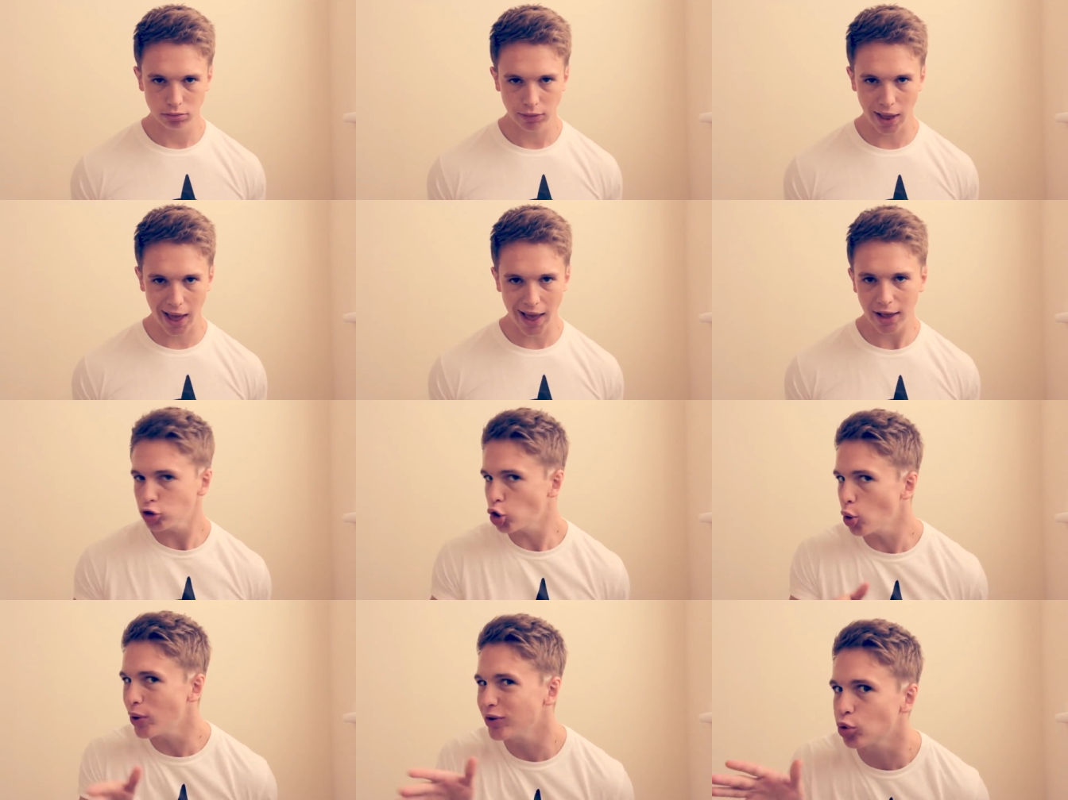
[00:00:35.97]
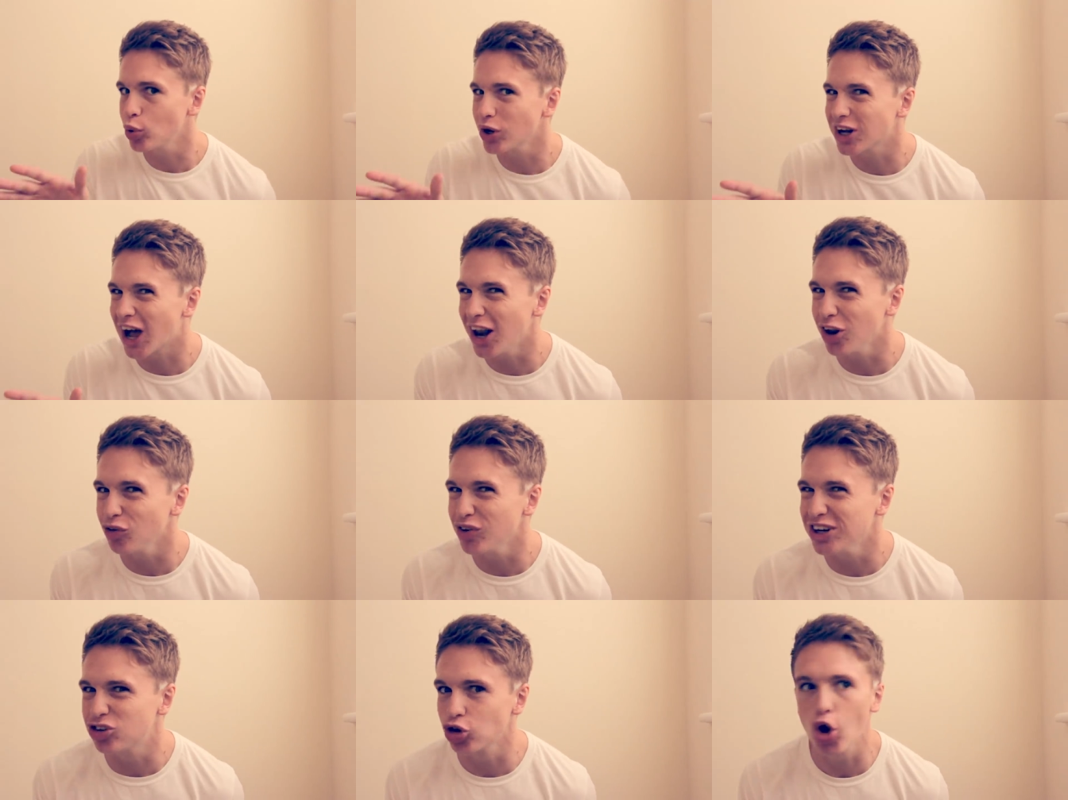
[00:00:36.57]
Yeah, do it to a
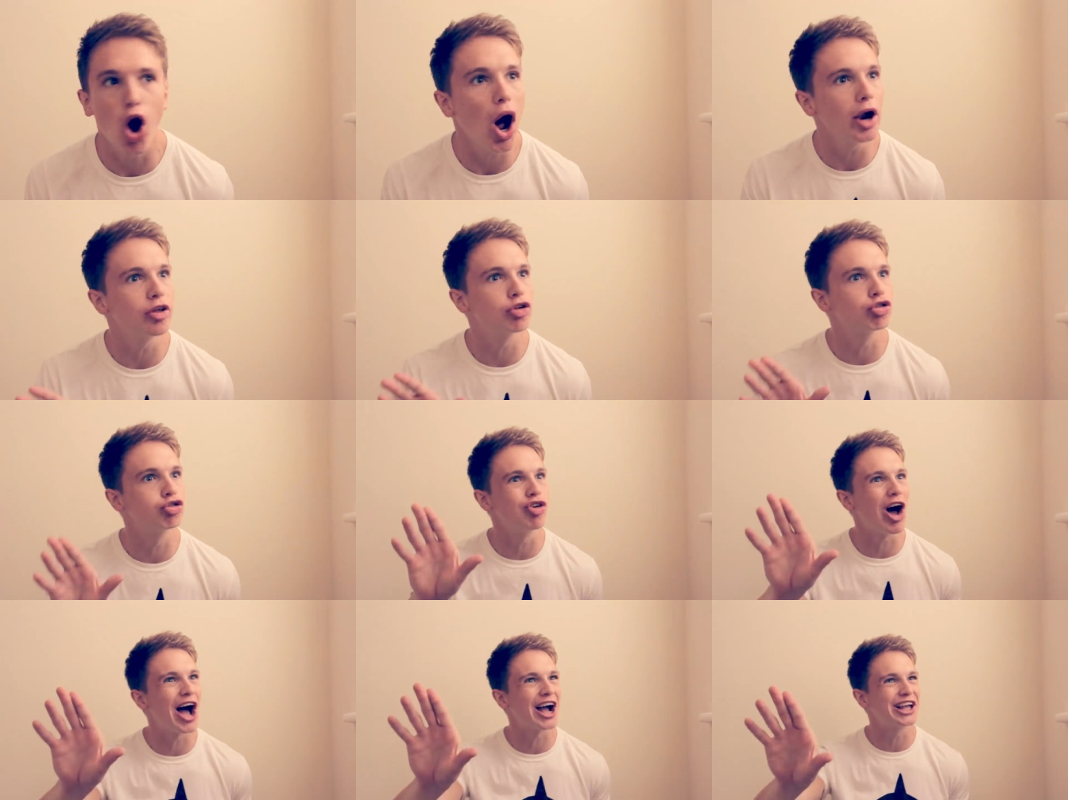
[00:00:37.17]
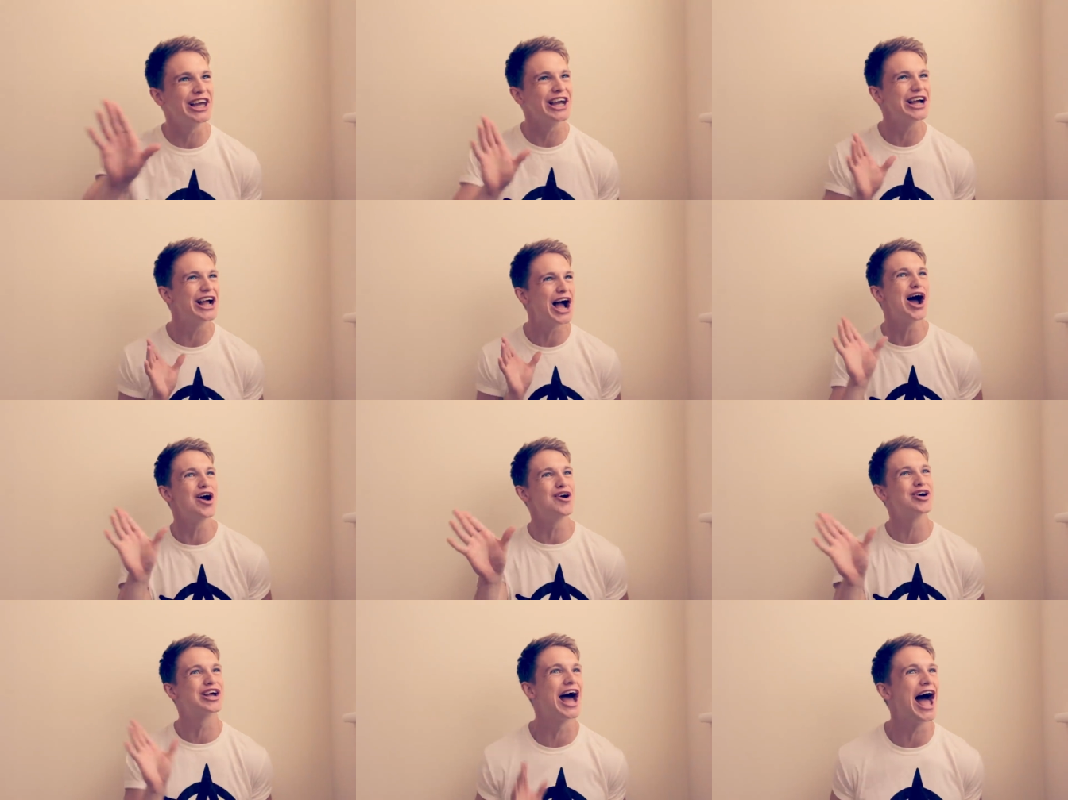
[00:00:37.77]
cutlery drawer, that's fucking
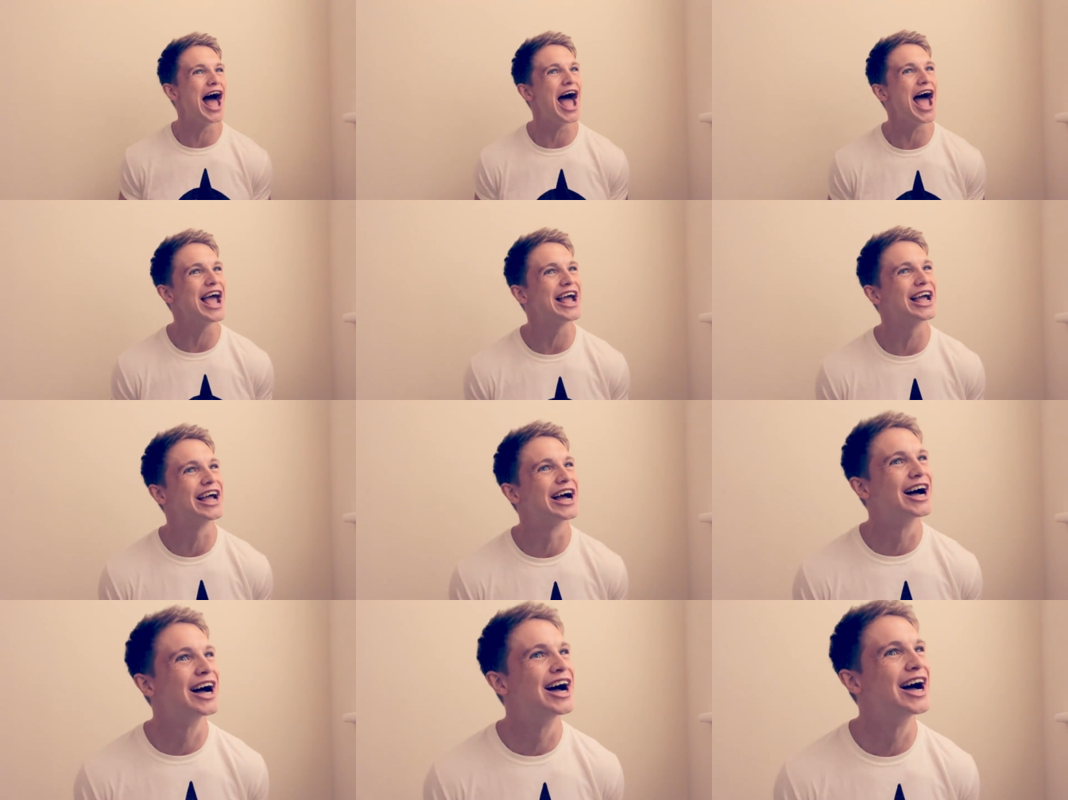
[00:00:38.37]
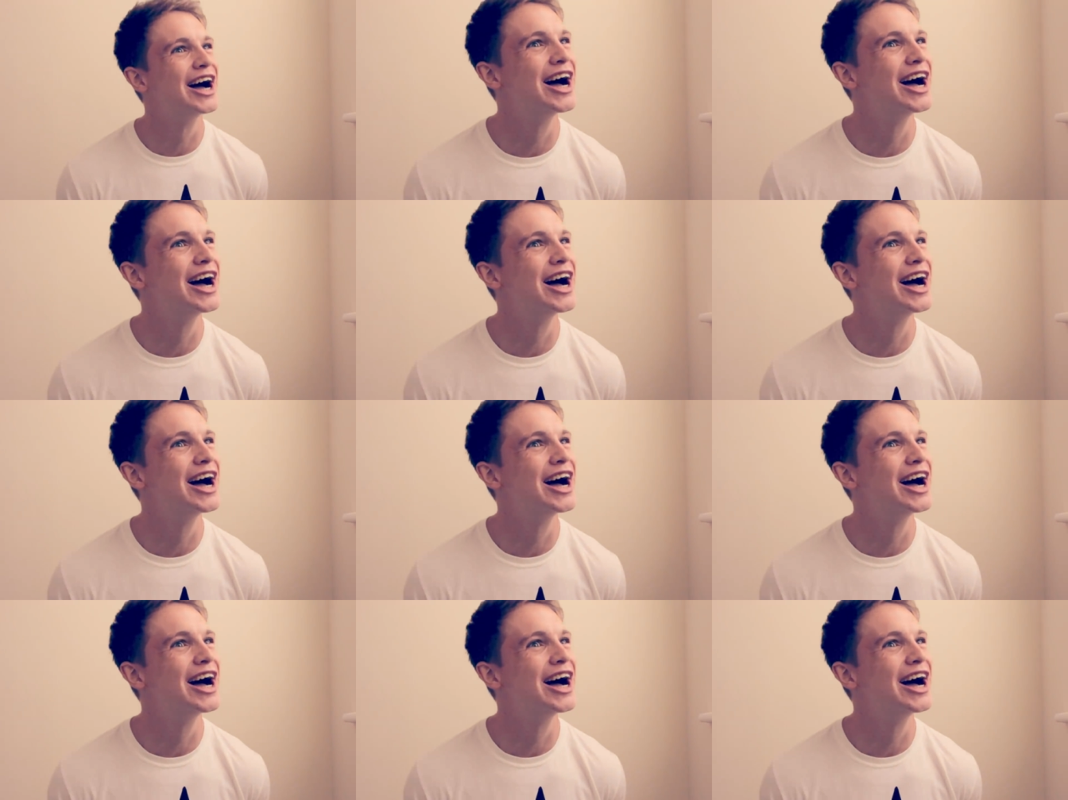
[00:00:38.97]
okay!